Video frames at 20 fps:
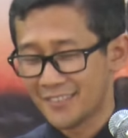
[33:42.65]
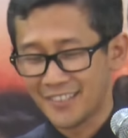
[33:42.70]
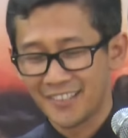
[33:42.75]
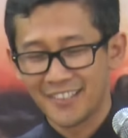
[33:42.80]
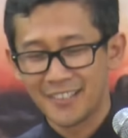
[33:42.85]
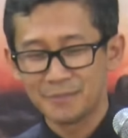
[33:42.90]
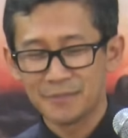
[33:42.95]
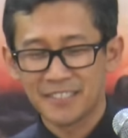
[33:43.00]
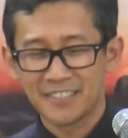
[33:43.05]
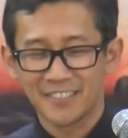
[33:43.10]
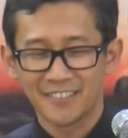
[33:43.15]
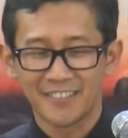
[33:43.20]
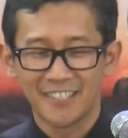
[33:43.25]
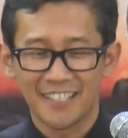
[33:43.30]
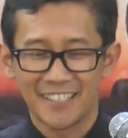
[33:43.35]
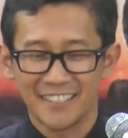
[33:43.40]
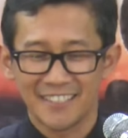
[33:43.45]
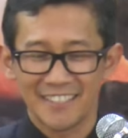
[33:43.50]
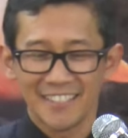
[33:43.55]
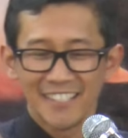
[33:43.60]
unlimited
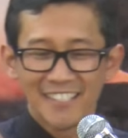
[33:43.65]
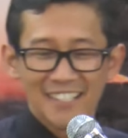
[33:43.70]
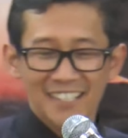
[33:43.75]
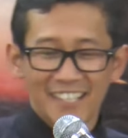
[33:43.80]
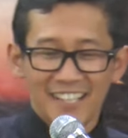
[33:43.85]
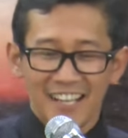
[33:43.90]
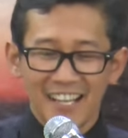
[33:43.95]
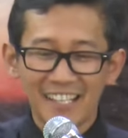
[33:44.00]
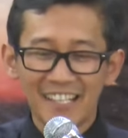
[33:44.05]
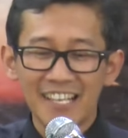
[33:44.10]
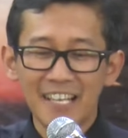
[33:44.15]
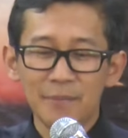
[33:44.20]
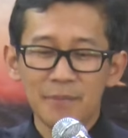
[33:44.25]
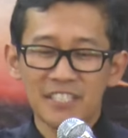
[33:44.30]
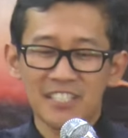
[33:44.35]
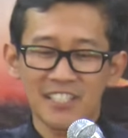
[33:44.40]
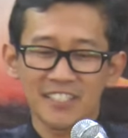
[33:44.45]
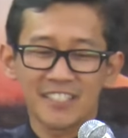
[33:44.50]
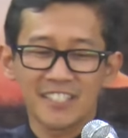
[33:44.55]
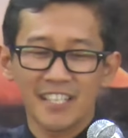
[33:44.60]
rice,
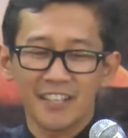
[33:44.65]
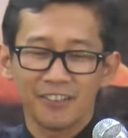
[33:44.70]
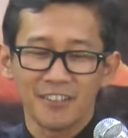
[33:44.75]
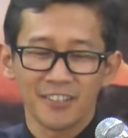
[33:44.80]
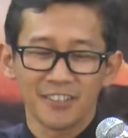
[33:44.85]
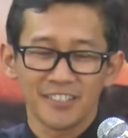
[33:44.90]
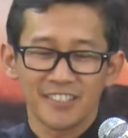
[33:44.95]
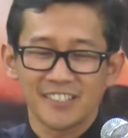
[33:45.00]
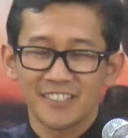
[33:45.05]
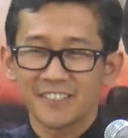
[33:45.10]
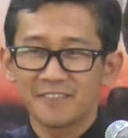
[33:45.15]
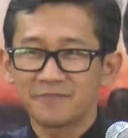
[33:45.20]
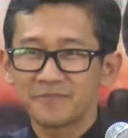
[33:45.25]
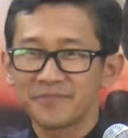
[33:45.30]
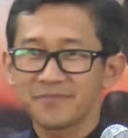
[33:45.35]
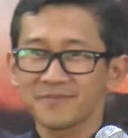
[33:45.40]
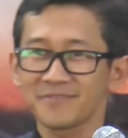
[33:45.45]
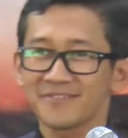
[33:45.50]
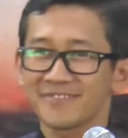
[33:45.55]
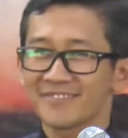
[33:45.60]
unlimited zeros.
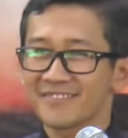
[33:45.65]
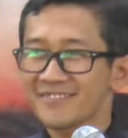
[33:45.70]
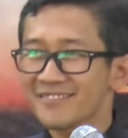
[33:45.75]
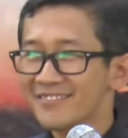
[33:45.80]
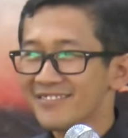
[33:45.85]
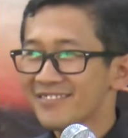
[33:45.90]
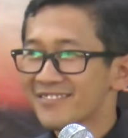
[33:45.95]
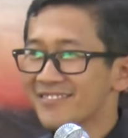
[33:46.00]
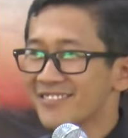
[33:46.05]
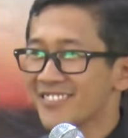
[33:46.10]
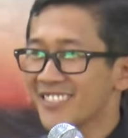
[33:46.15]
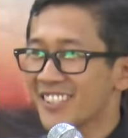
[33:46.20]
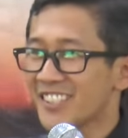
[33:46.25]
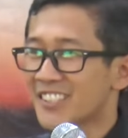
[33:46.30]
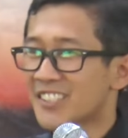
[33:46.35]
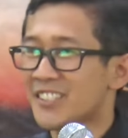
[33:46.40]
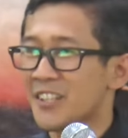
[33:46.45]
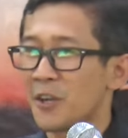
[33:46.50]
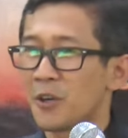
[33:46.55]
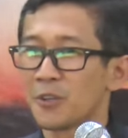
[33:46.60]

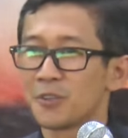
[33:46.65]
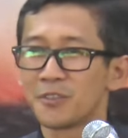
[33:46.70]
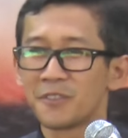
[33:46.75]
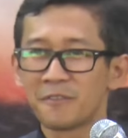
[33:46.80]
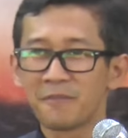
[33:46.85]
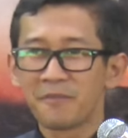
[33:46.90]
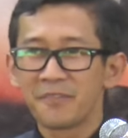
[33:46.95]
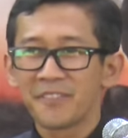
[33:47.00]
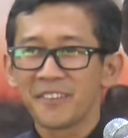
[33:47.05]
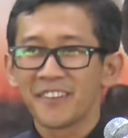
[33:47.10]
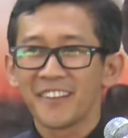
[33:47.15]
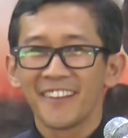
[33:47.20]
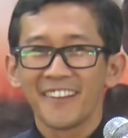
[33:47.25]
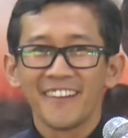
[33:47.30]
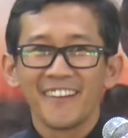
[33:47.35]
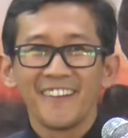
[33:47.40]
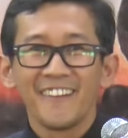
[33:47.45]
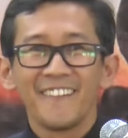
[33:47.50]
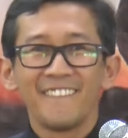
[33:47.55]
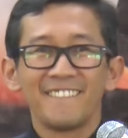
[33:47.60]
so,
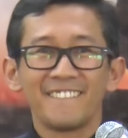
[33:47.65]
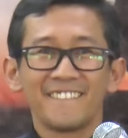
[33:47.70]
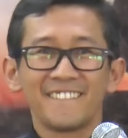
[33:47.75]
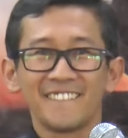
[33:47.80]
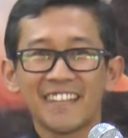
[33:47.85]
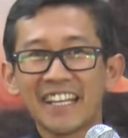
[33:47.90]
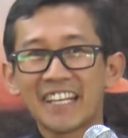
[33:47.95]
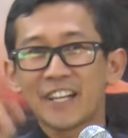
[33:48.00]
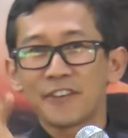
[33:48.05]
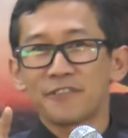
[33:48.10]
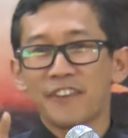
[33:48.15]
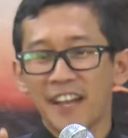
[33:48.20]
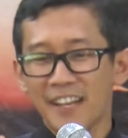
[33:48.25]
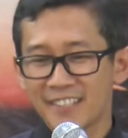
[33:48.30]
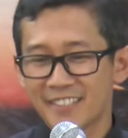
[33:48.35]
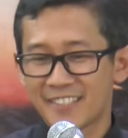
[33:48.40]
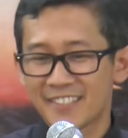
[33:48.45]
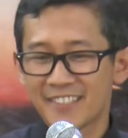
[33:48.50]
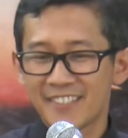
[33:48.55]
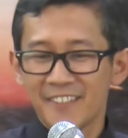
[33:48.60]
my dear
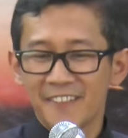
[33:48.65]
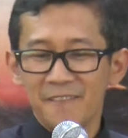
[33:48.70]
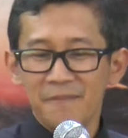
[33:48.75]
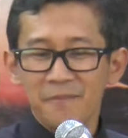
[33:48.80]
friends,